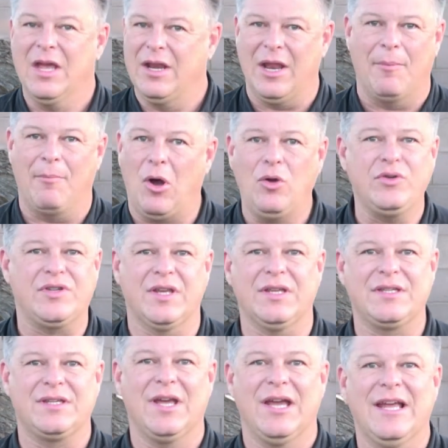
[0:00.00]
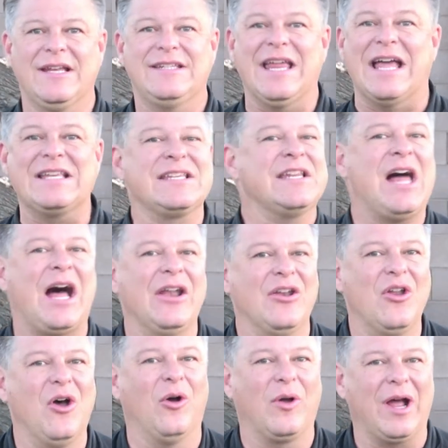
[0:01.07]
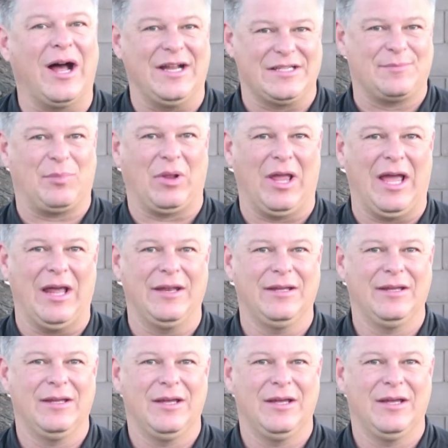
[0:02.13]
Now Moses does not know God's plan,